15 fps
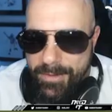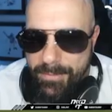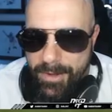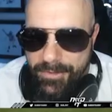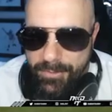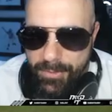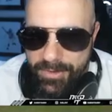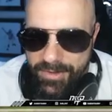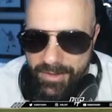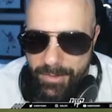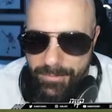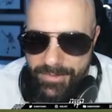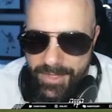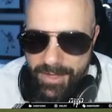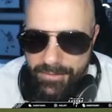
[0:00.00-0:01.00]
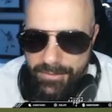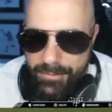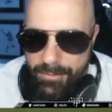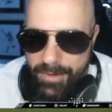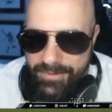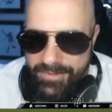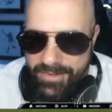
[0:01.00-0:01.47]
much what it comes down to
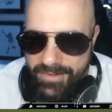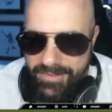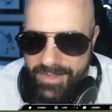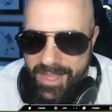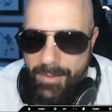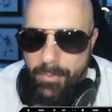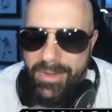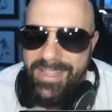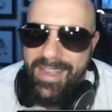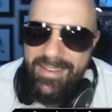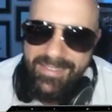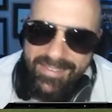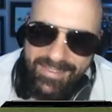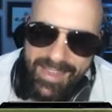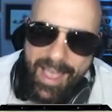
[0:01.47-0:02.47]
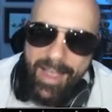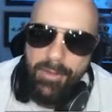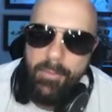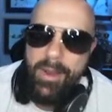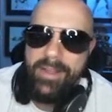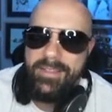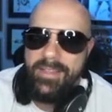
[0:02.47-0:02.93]
the rest of this game. We get a sack
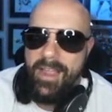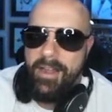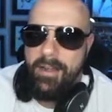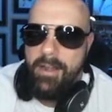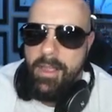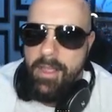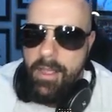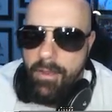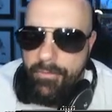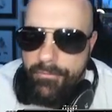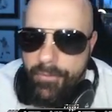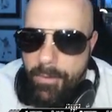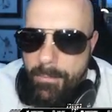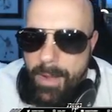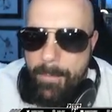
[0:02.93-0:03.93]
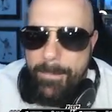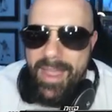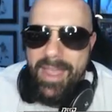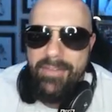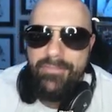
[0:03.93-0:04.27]
right there from my man